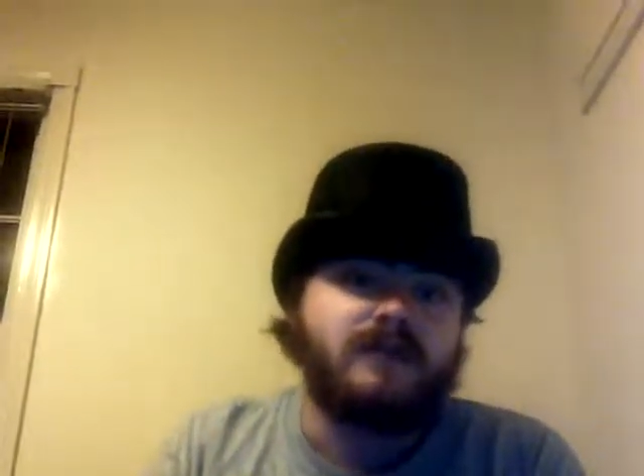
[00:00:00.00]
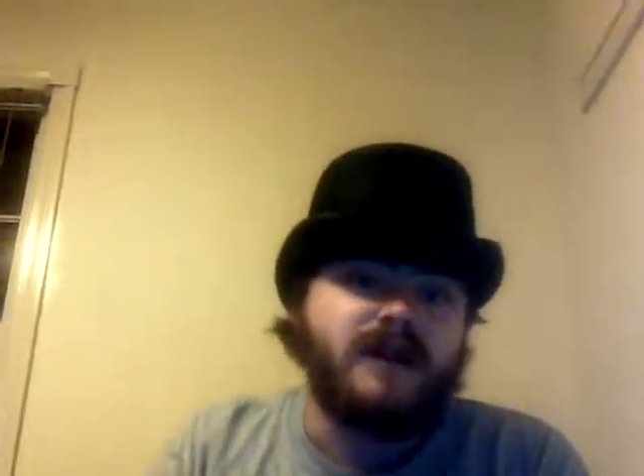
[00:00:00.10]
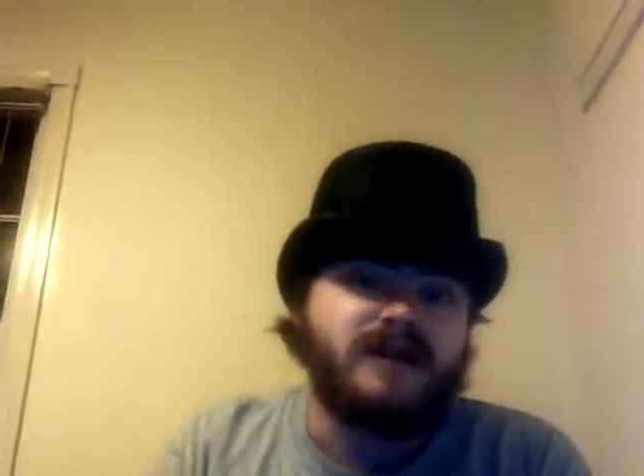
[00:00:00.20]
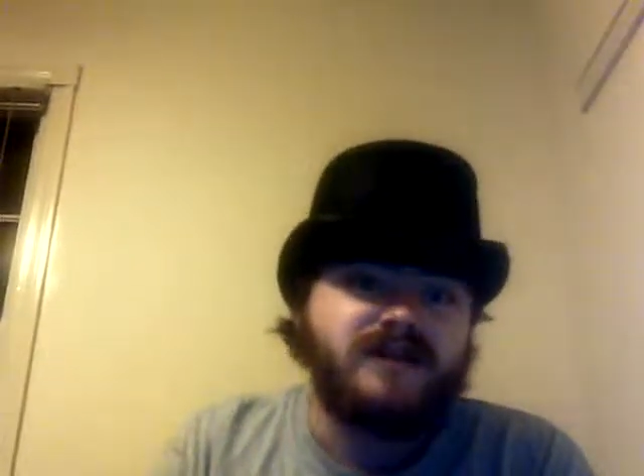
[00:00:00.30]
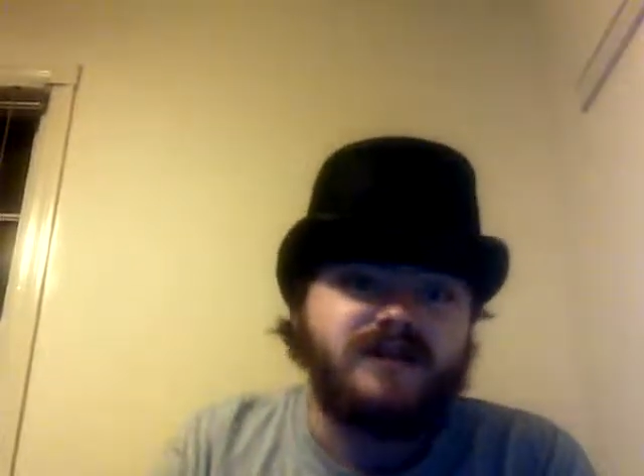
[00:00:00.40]

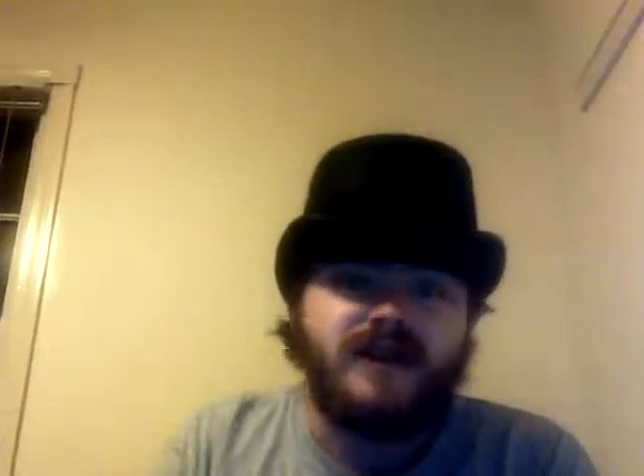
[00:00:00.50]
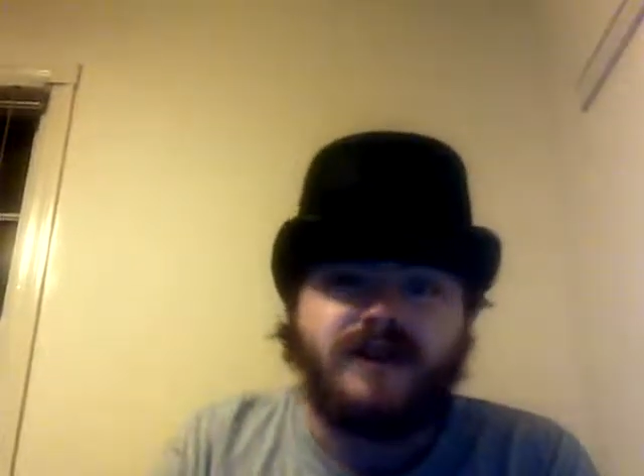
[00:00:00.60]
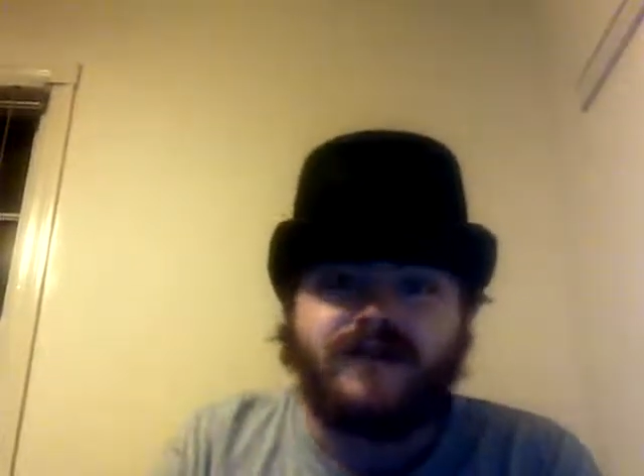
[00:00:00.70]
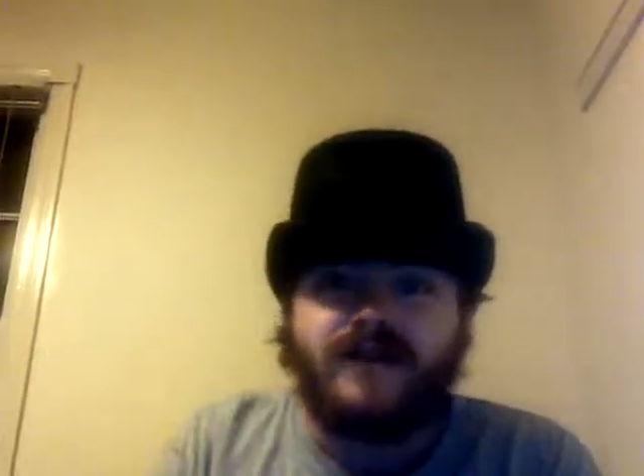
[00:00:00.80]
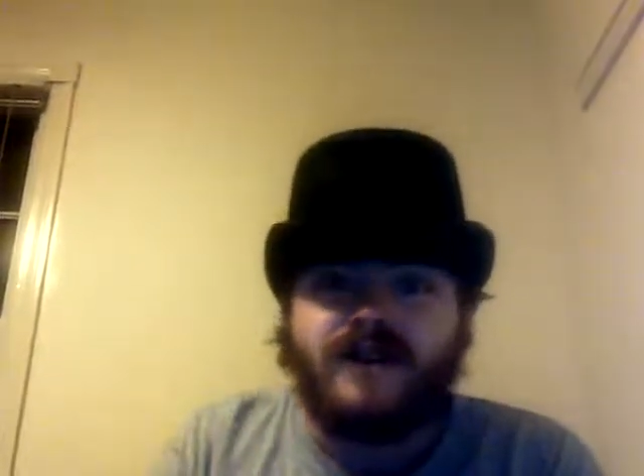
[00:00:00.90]
I do kind
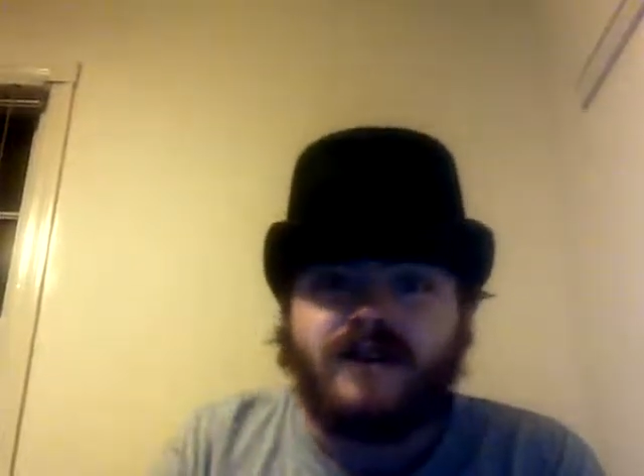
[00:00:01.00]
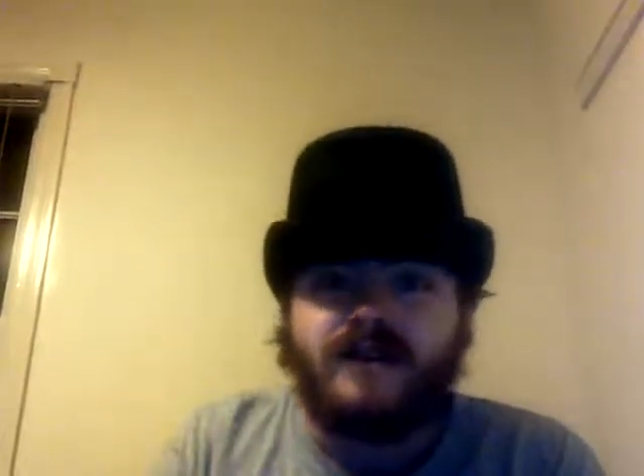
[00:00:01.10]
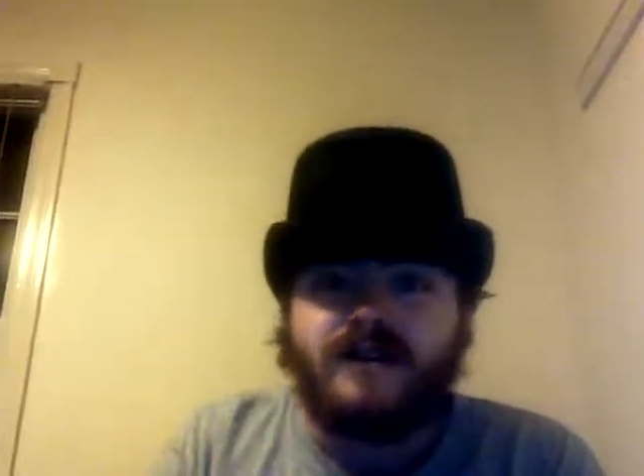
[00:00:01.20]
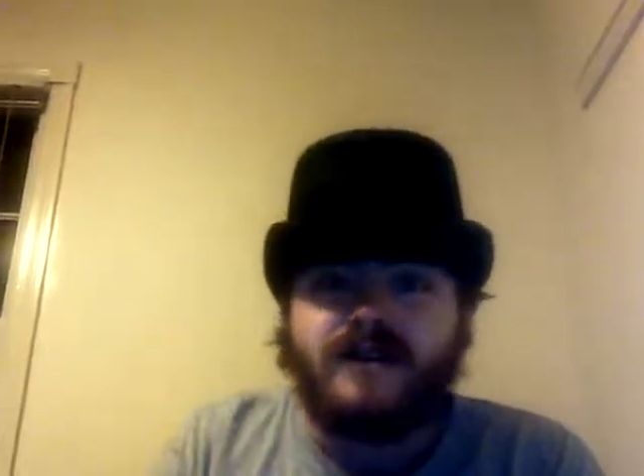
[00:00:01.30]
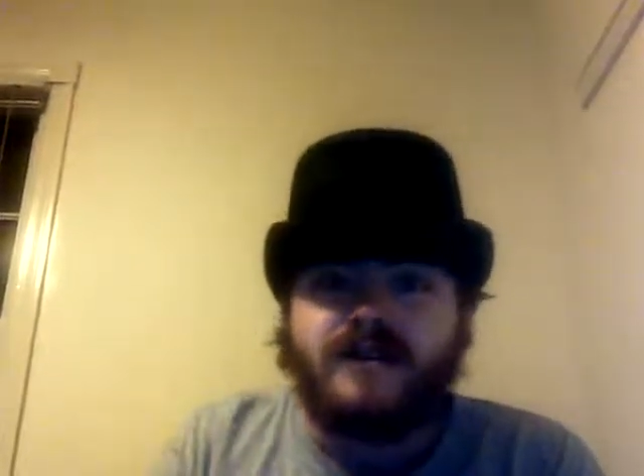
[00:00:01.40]
of
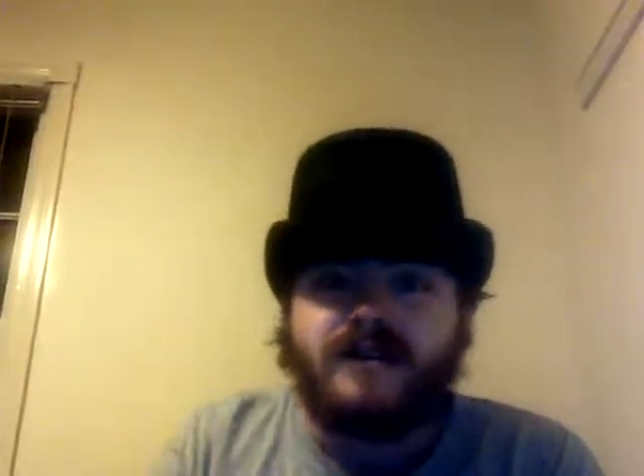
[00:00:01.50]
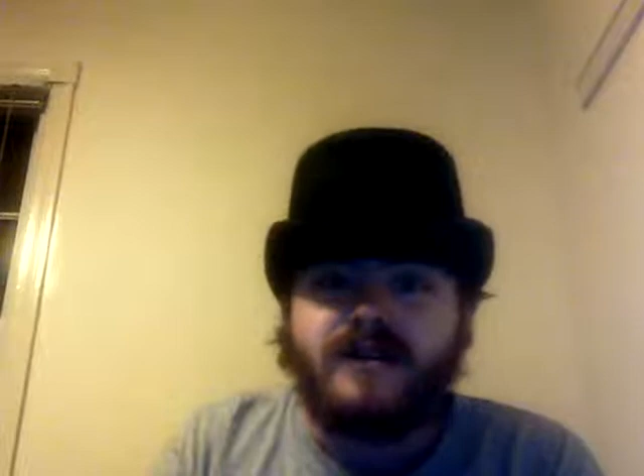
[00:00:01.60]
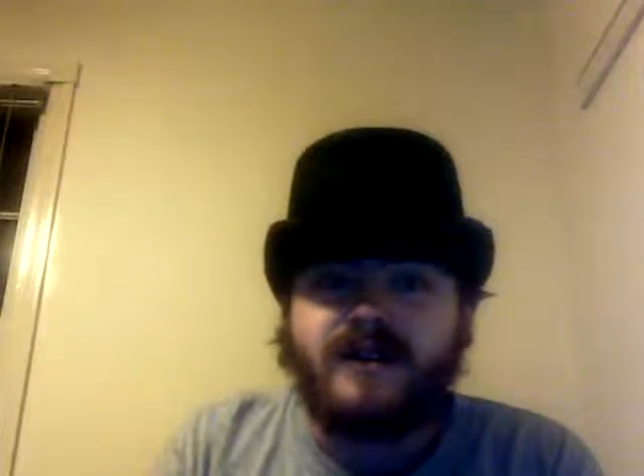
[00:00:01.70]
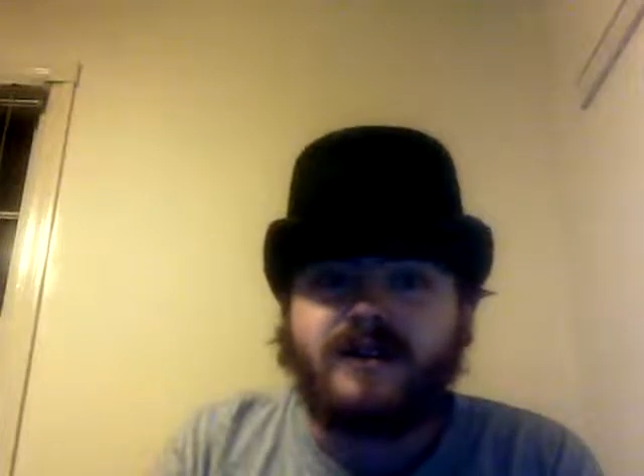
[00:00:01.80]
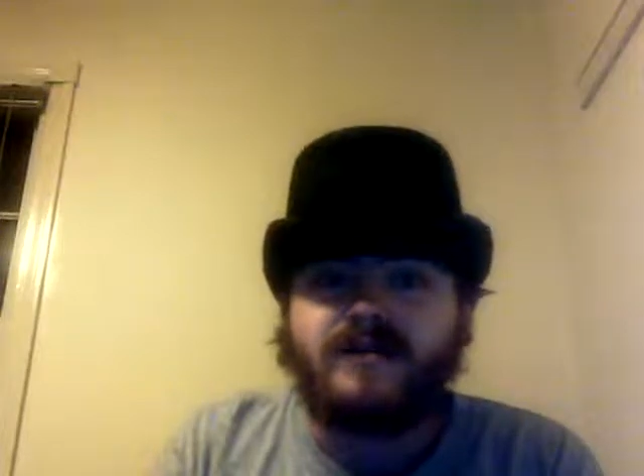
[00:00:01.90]
care.
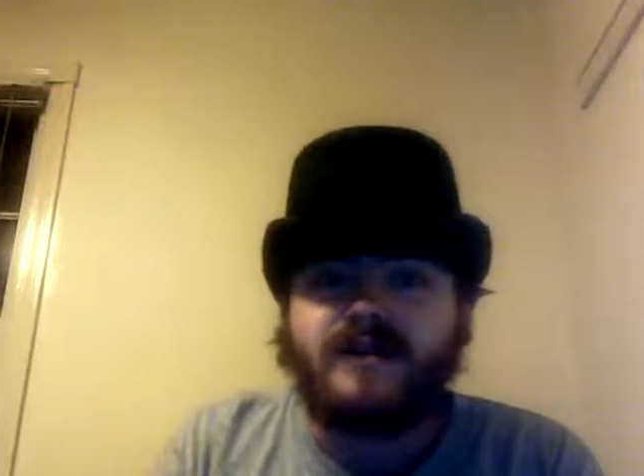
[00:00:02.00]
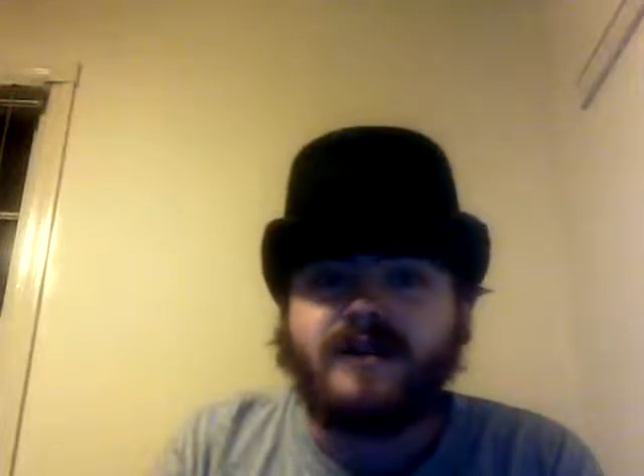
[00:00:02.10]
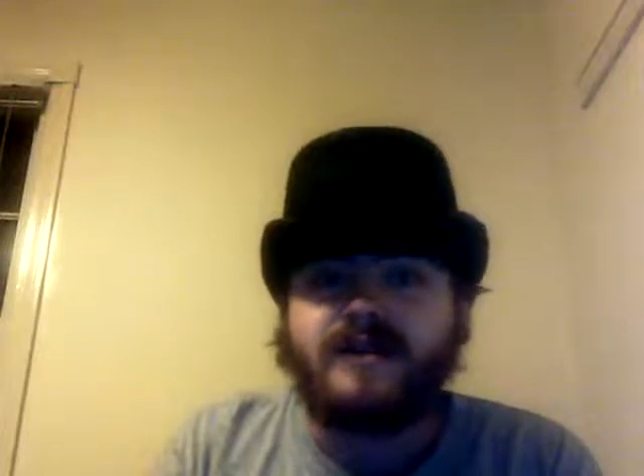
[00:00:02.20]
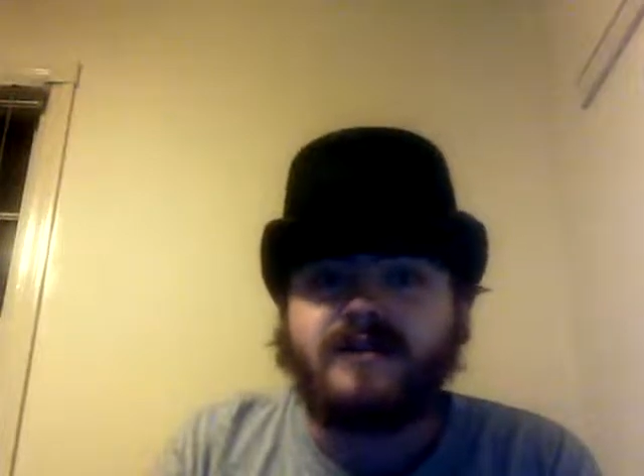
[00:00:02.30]
I